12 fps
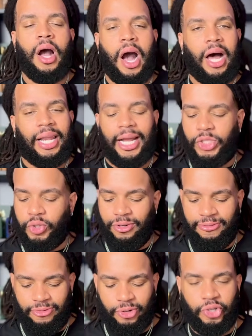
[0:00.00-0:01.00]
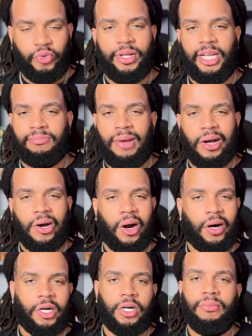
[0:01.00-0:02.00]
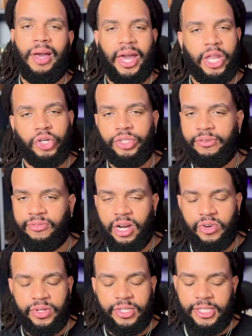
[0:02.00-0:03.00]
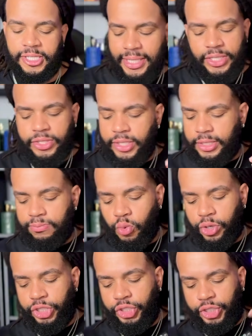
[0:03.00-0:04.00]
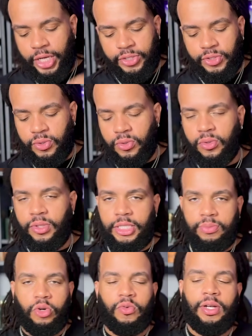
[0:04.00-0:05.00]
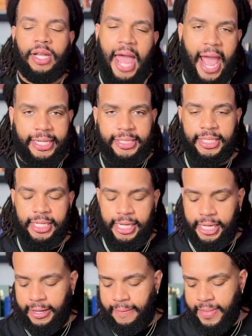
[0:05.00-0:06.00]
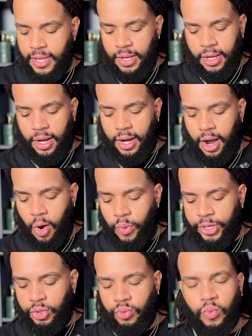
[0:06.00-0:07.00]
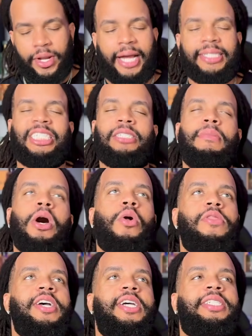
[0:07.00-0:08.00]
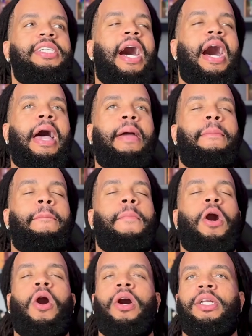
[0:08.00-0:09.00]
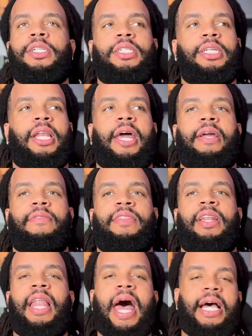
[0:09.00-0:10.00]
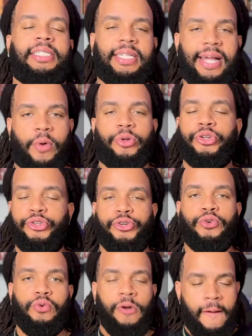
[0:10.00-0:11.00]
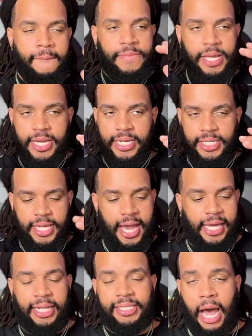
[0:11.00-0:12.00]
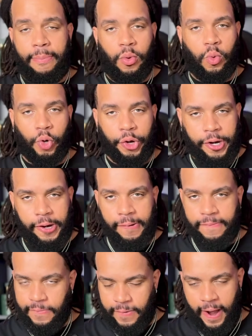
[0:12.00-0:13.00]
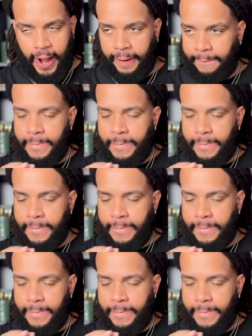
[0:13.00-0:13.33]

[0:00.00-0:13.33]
I like to refer to it as my calm energy fragrance. It's just more gentle, it's more relaxing. When I smell this, I honestly, like, the last thing I wanna do is any type of work, right?